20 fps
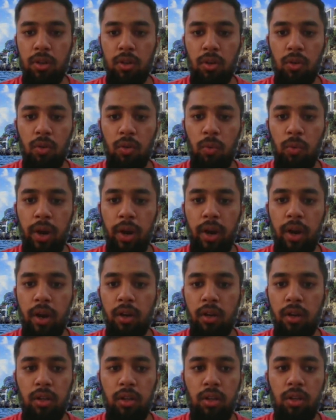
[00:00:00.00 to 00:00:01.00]
where
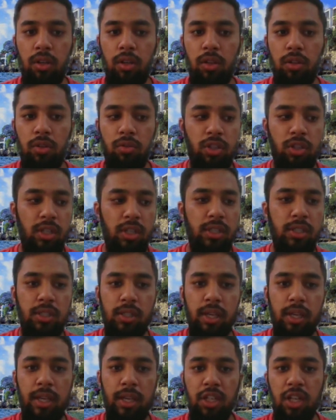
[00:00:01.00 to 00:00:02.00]

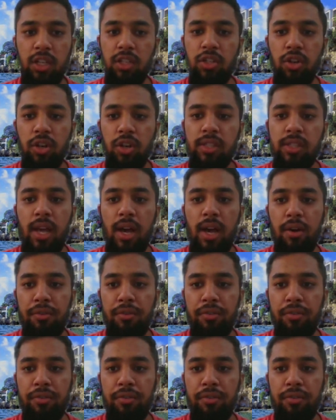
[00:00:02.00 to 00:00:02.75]
it's just yourself.